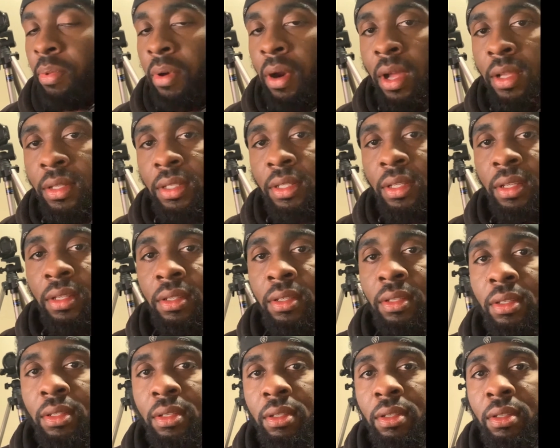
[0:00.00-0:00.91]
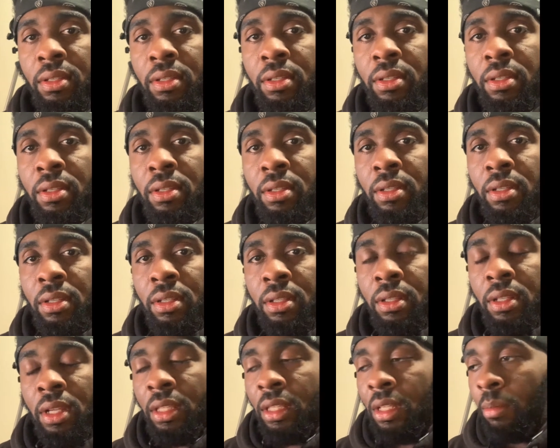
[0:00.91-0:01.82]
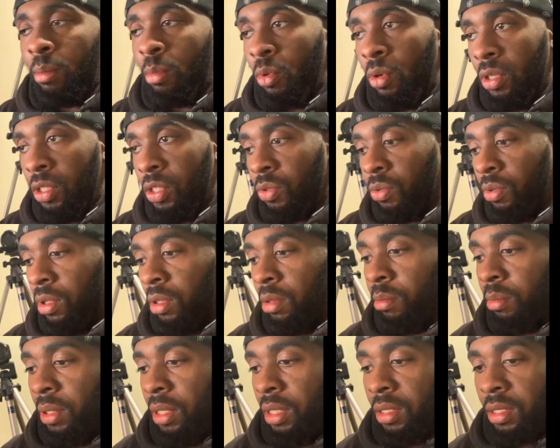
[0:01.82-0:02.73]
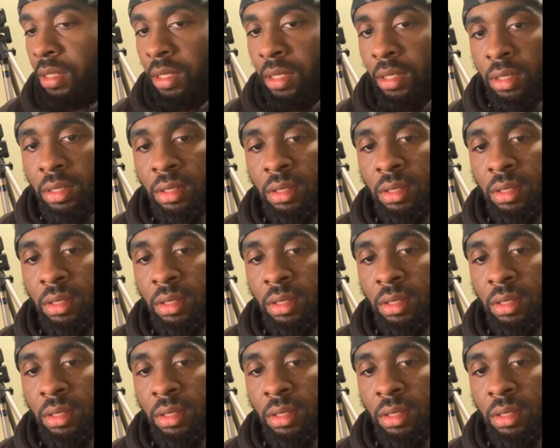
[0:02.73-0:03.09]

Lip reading: process. Like that boy John B said.